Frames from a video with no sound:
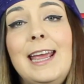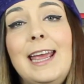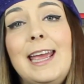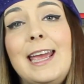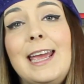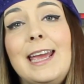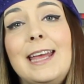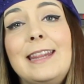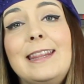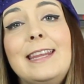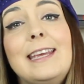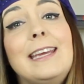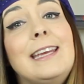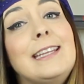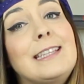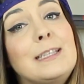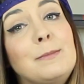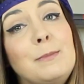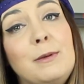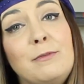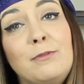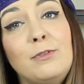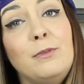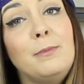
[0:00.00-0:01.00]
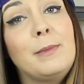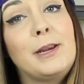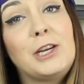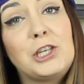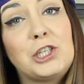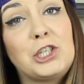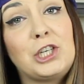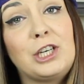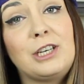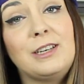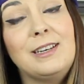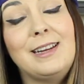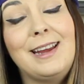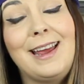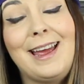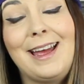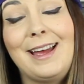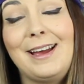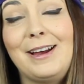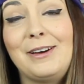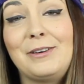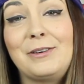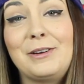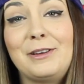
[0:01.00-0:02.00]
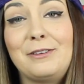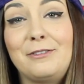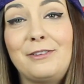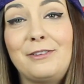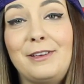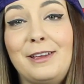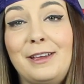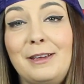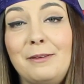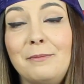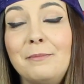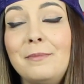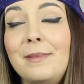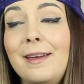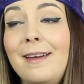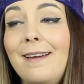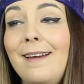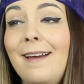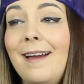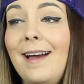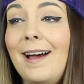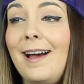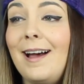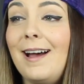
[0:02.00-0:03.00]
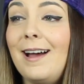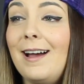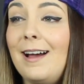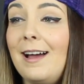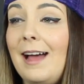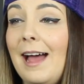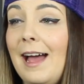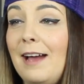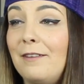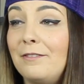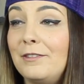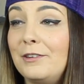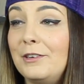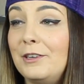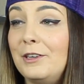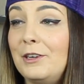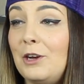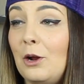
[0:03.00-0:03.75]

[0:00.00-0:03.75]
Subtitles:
and they get some information out of him after,